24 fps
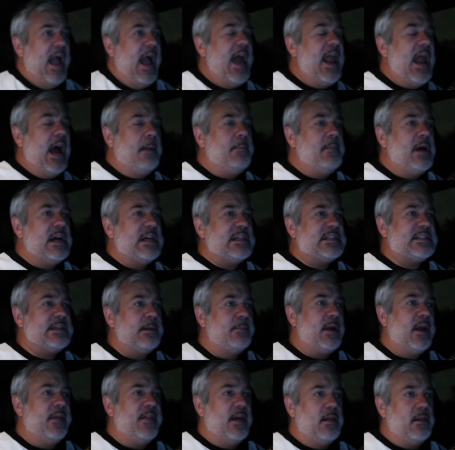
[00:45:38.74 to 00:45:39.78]
And I'm not
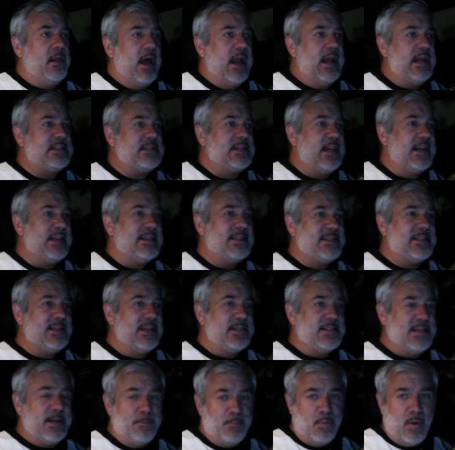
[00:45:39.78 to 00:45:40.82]
somebody that likes like
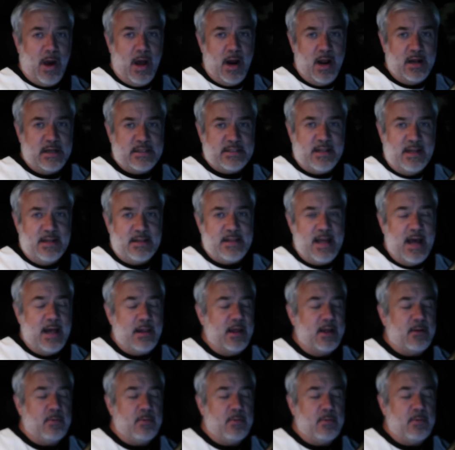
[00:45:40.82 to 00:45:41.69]
scented products like that.